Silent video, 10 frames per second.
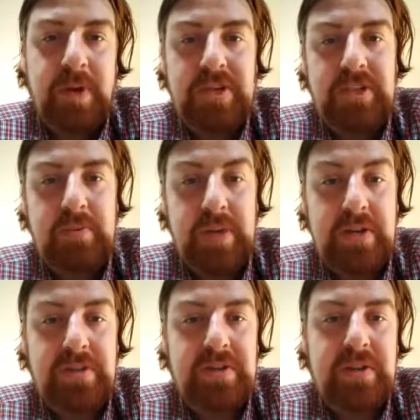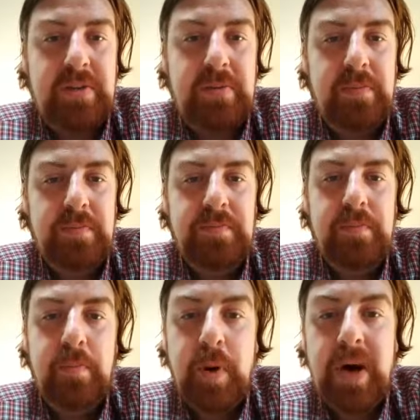much as we used to,
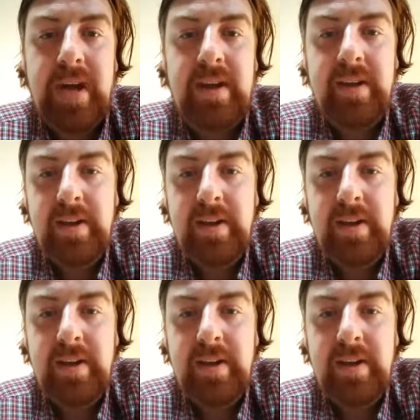but